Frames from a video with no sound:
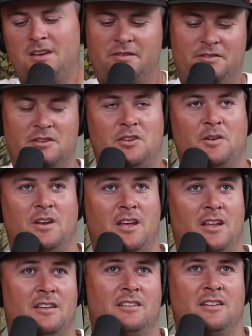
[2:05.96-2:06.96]
If you're tuning
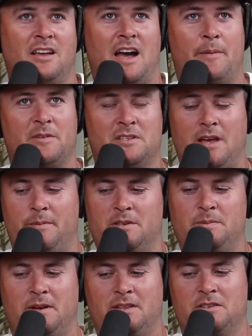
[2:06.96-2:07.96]
in, I'm
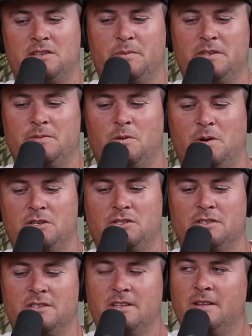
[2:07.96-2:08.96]
expecting there's going to be some
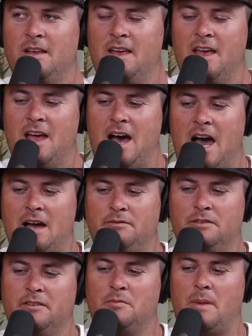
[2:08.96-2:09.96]
questions. I've
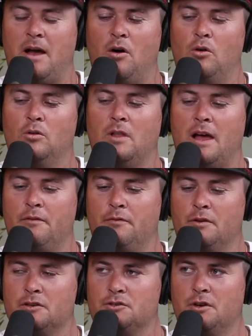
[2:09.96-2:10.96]
lived my whole life
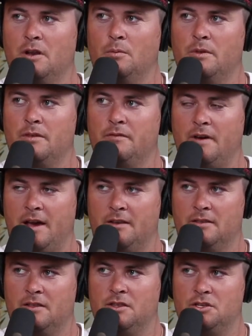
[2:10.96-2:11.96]
frustrated with the
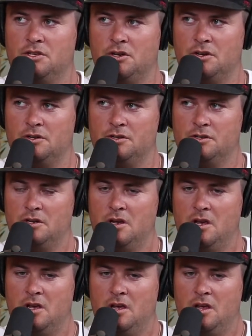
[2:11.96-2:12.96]
fact that the church,
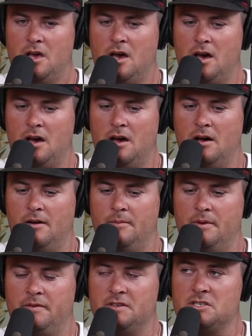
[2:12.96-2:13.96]

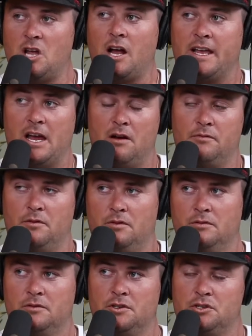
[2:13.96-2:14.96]
if it's not
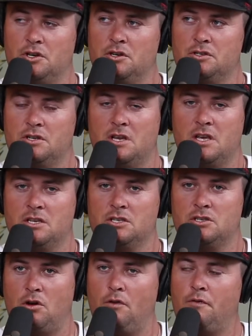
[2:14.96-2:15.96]
careful, the church can get
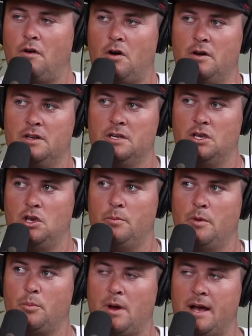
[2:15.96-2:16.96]
so far into
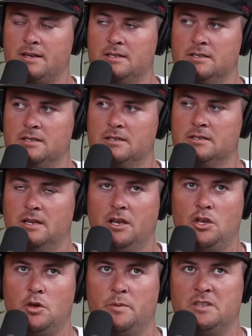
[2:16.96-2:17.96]
human practices
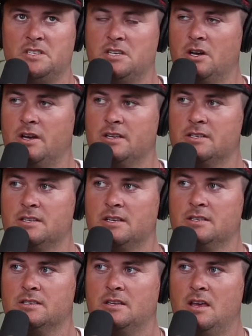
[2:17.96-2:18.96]
and human
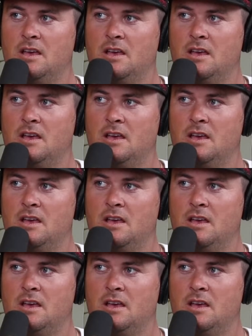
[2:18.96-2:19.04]
seriousness